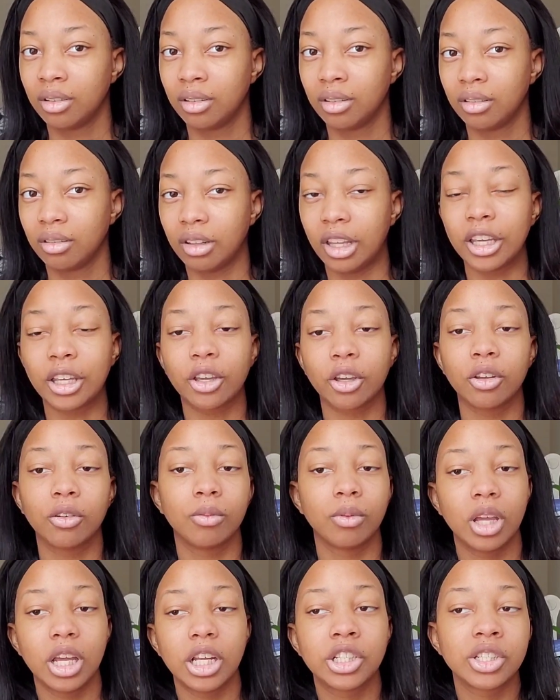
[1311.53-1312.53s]
Like,
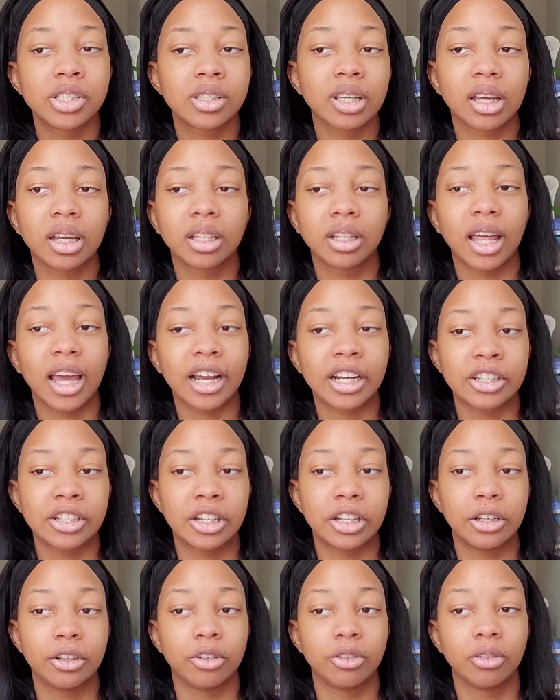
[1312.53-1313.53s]
it's just a collection.
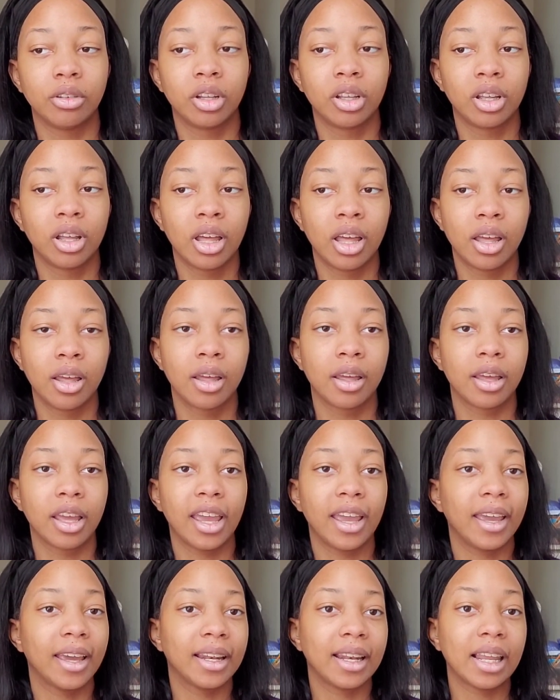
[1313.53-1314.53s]

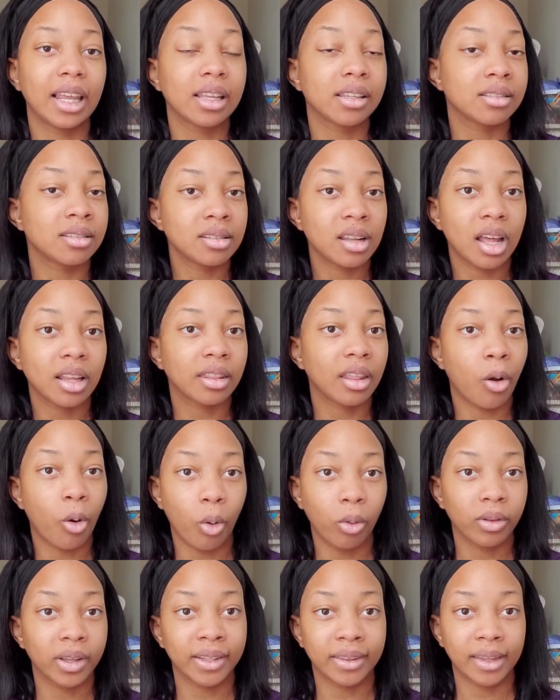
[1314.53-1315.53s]
And it's not the
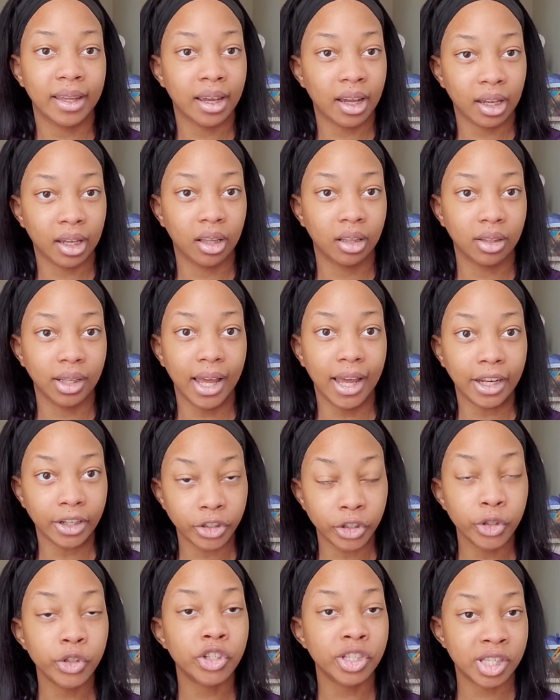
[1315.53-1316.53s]
only thing I collect.
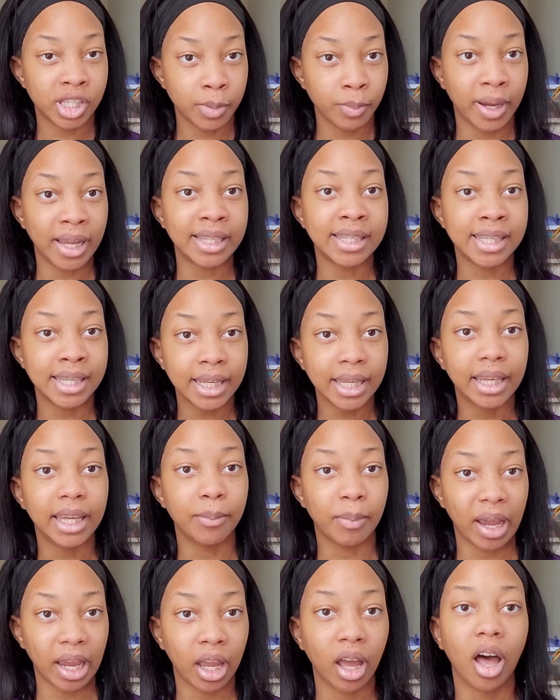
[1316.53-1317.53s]
You should see my tea and
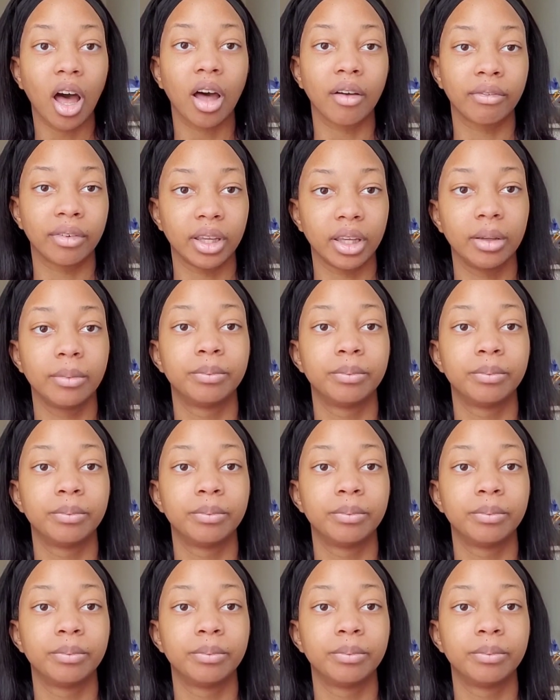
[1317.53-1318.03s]
my coffee.